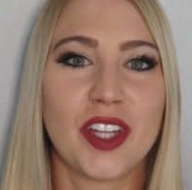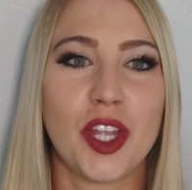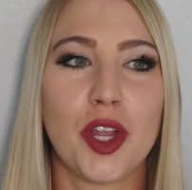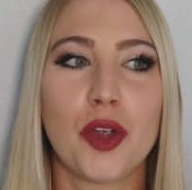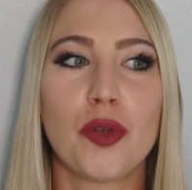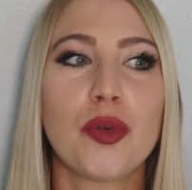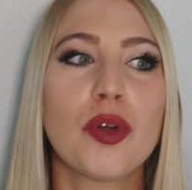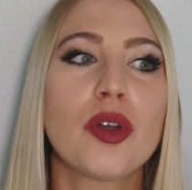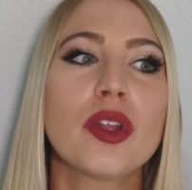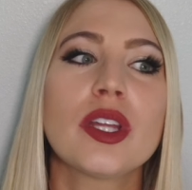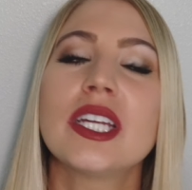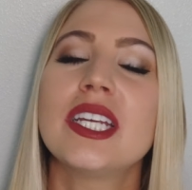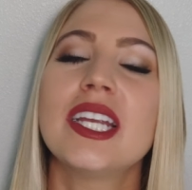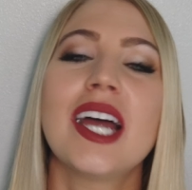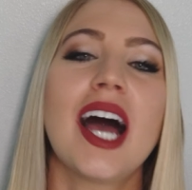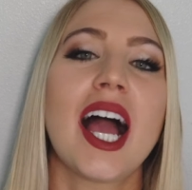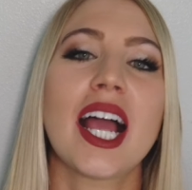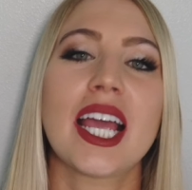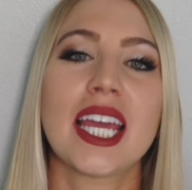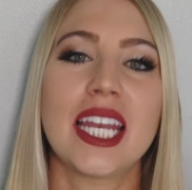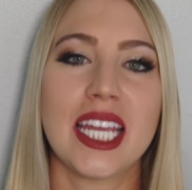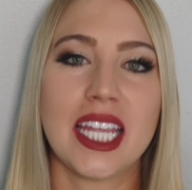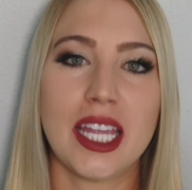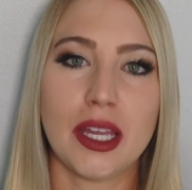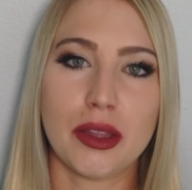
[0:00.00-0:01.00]
you're really
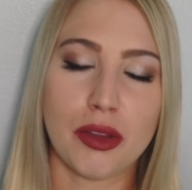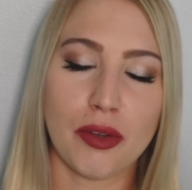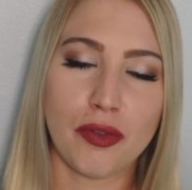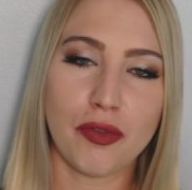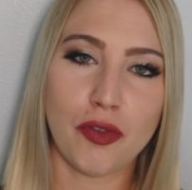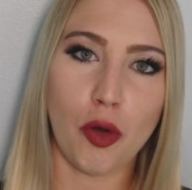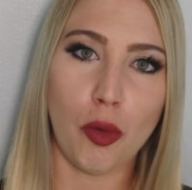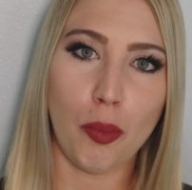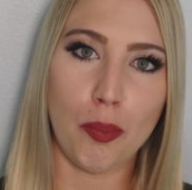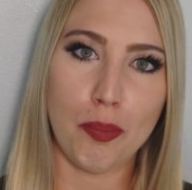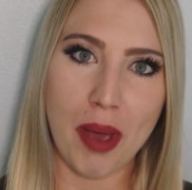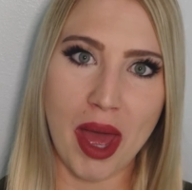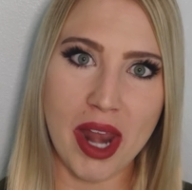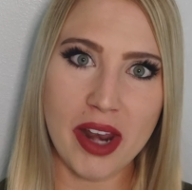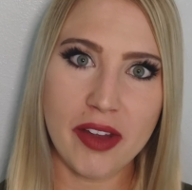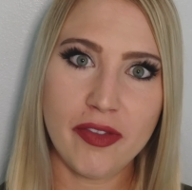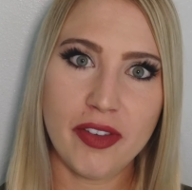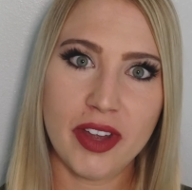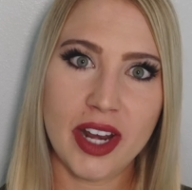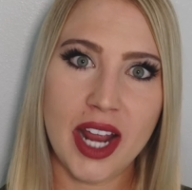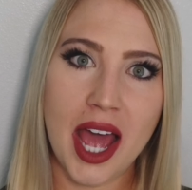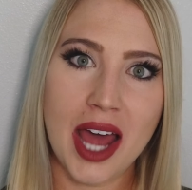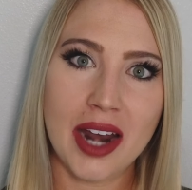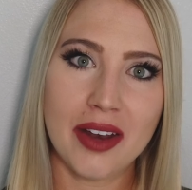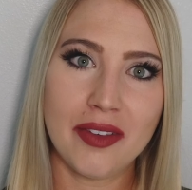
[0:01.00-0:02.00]
not gonna get the full
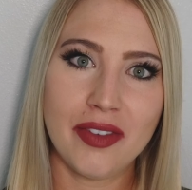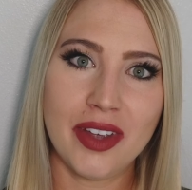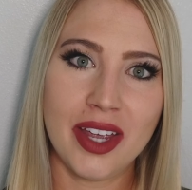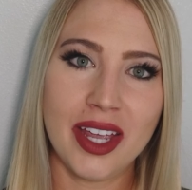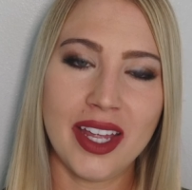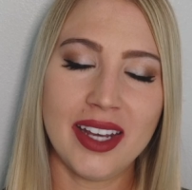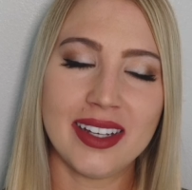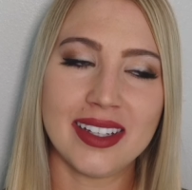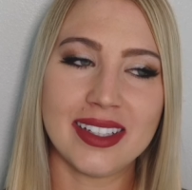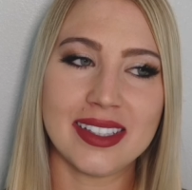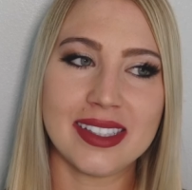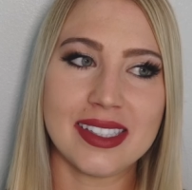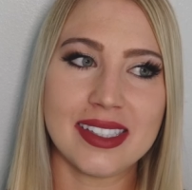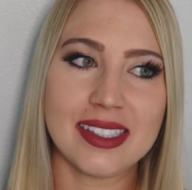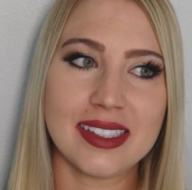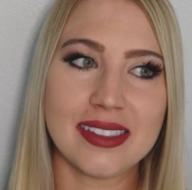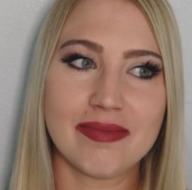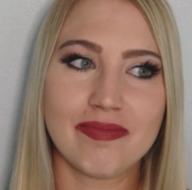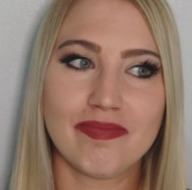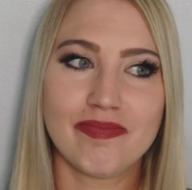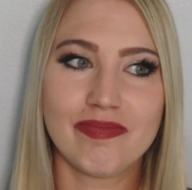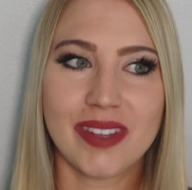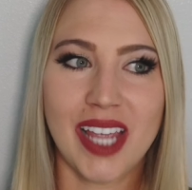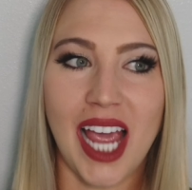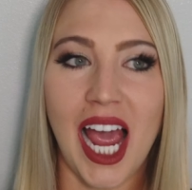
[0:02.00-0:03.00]
benefit out of it and
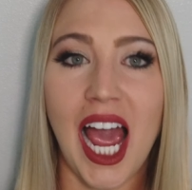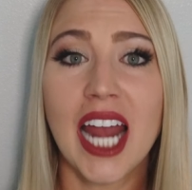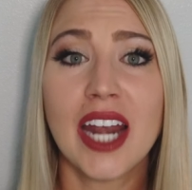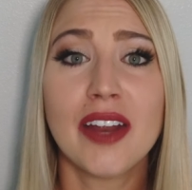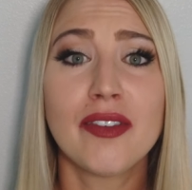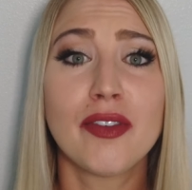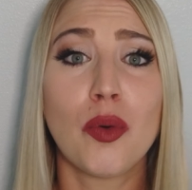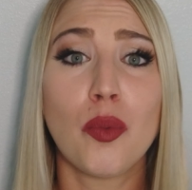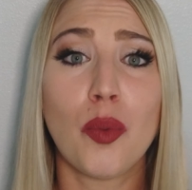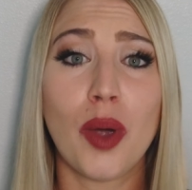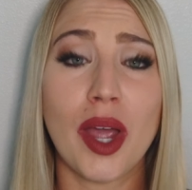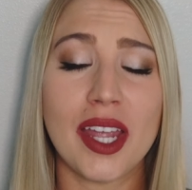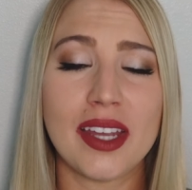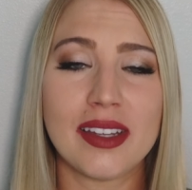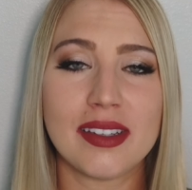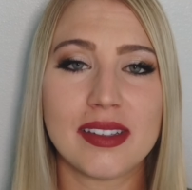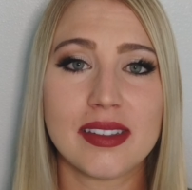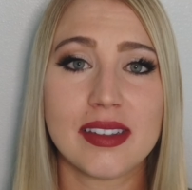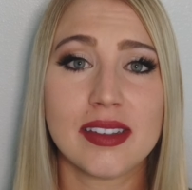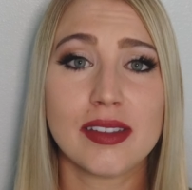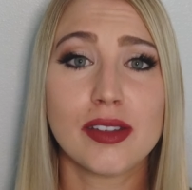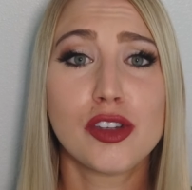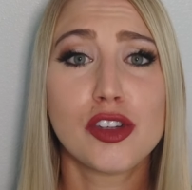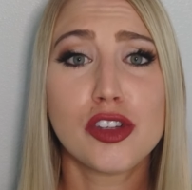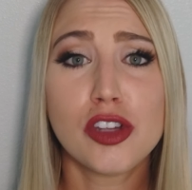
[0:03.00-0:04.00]
it's kind of a
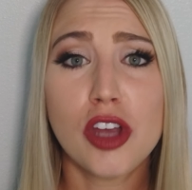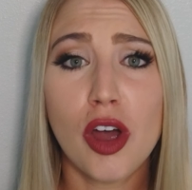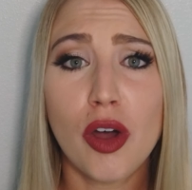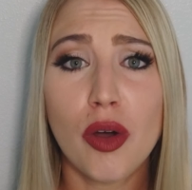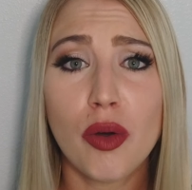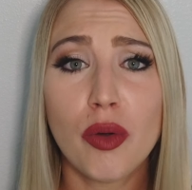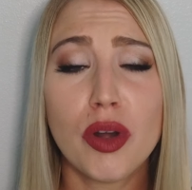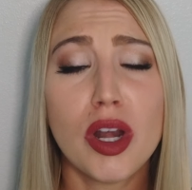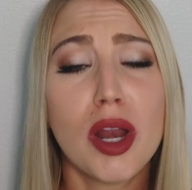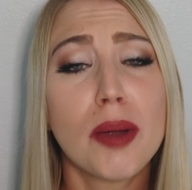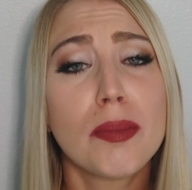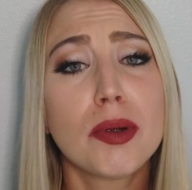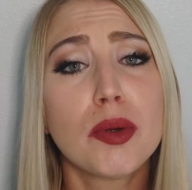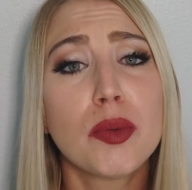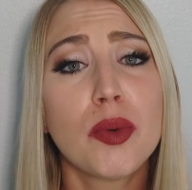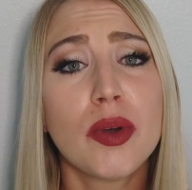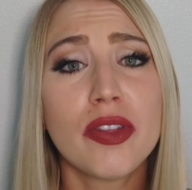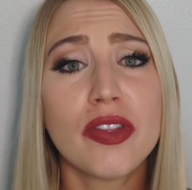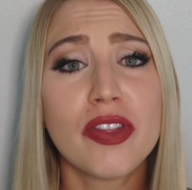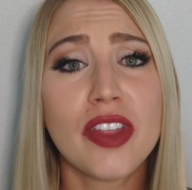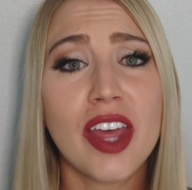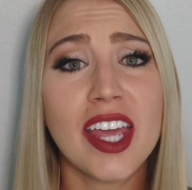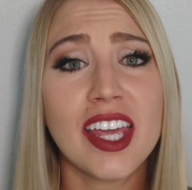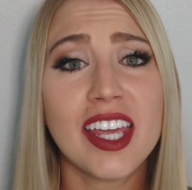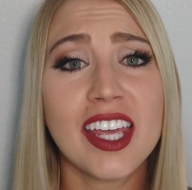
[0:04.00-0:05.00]
waste. So number
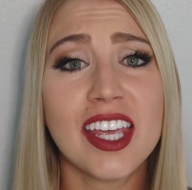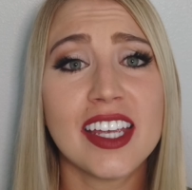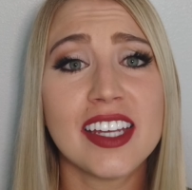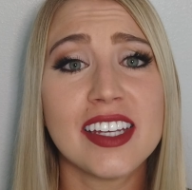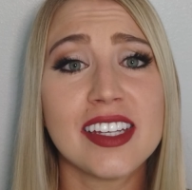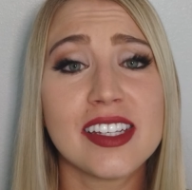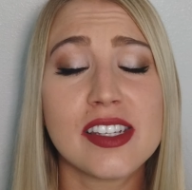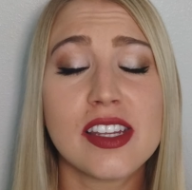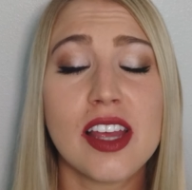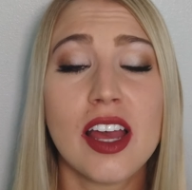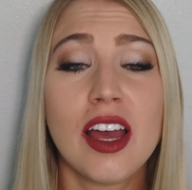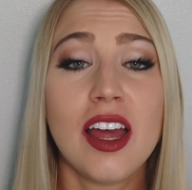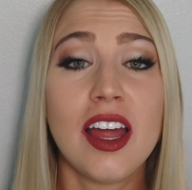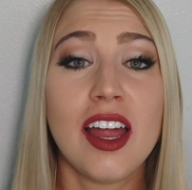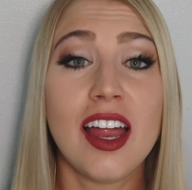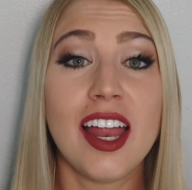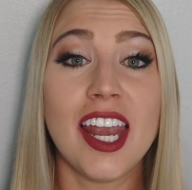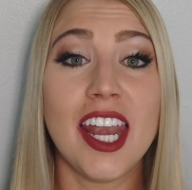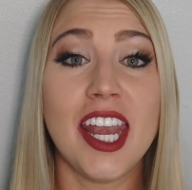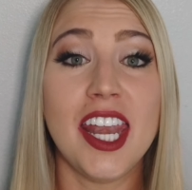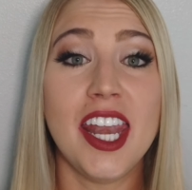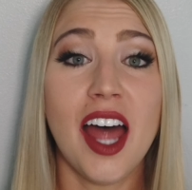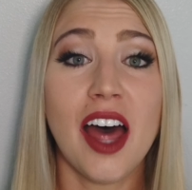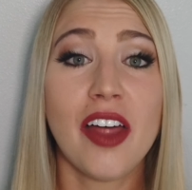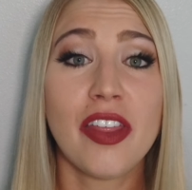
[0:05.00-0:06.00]
one thing is
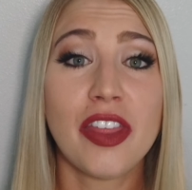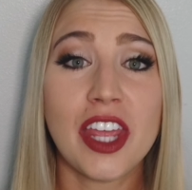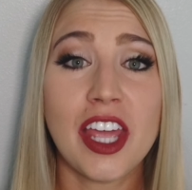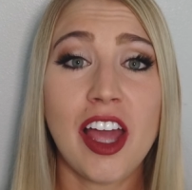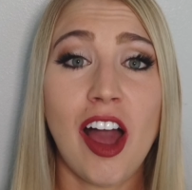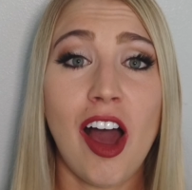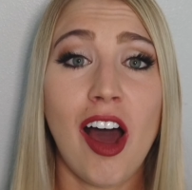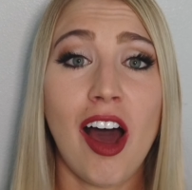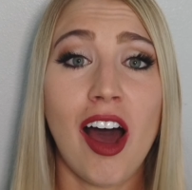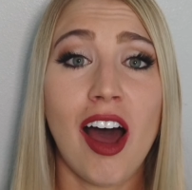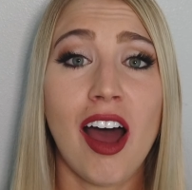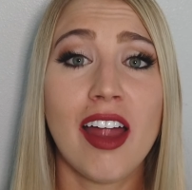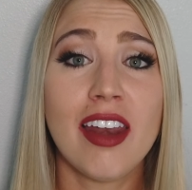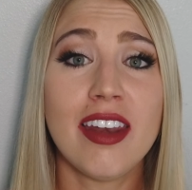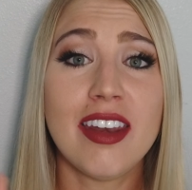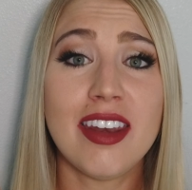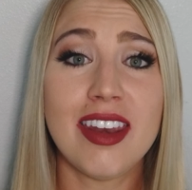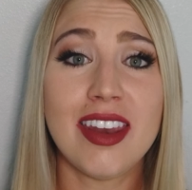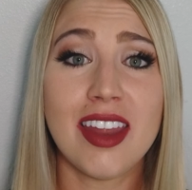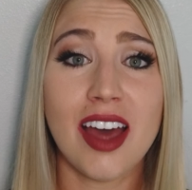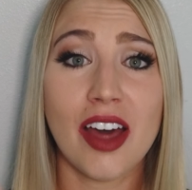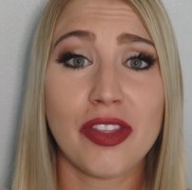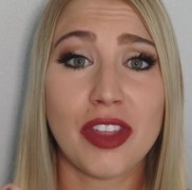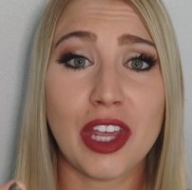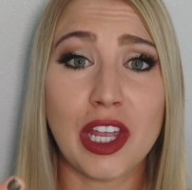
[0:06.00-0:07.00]
Nothing
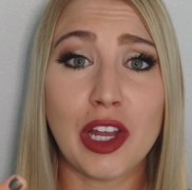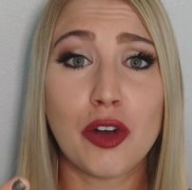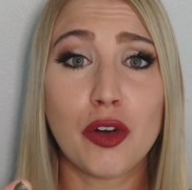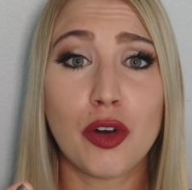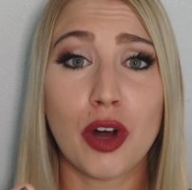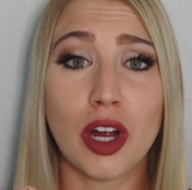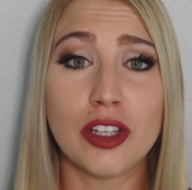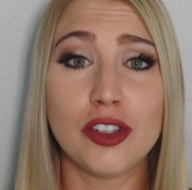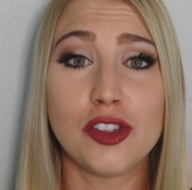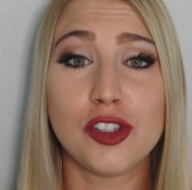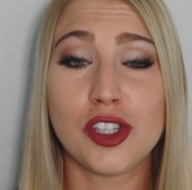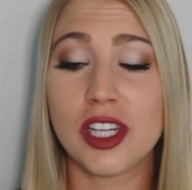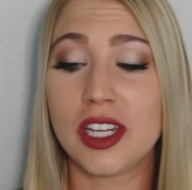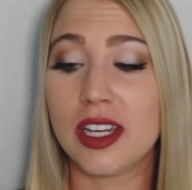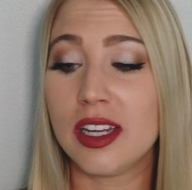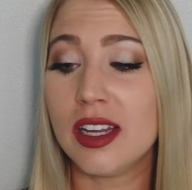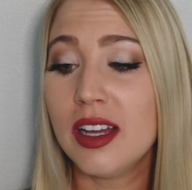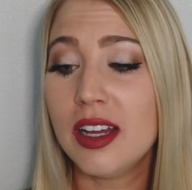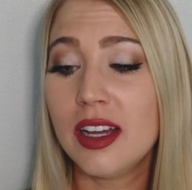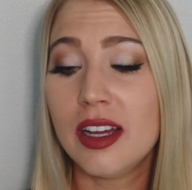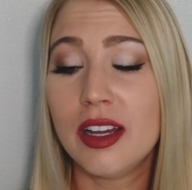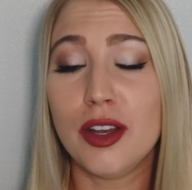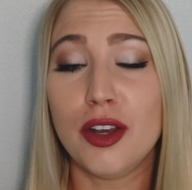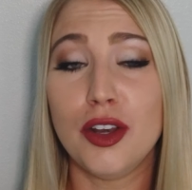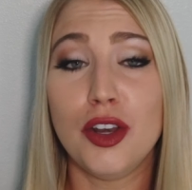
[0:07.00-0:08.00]
hot, nothing crunchy.